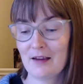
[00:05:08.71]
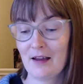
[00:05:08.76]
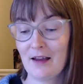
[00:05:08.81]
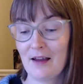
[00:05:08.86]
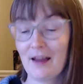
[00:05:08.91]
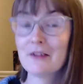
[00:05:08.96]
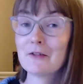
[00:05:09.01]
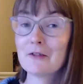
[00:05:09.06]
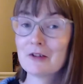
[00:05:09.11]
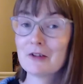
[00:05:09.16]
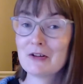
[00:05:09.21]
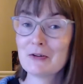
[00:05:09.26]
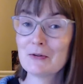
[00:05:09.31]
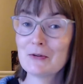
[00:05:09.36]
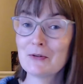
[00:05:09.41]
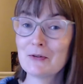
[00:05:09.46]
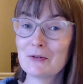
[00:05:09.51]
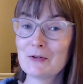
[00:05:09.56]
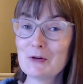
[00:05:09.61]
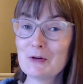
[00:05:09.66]
and
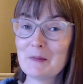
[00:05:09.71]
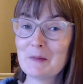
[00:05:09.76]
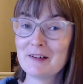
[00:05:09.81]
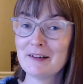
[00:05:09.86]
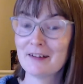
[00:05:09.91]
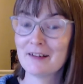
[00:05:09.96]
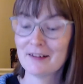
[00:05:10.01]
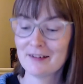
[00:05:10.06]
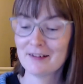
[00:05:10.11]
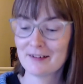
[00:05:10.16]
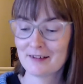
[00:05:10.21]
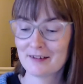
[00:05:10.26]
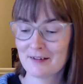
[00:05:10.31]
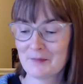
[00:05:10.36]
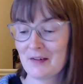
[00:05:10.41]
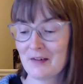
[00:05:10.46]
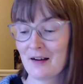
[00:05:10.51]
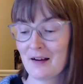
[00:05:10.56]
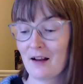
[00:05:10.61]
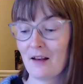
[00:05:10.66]
reduced stupidness,
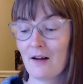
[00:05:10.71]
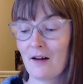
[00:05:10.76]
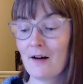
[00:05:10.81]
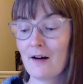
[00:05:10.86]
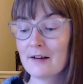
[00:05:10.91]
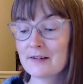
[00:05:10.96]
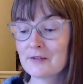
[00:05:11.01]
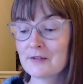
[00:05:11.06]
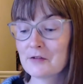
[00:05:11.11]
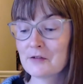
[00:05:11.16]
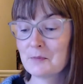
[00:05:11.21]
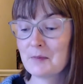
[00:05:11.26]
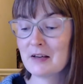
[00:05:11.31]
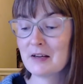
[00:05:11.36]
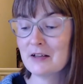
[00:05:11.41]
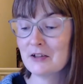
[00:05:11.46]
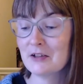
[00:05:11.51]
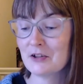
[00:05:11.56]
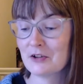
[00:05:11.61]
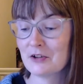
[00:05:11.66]
loss of
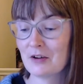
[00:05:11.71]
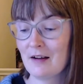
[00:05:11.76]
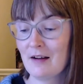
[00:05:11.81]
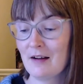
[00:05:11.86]
speech,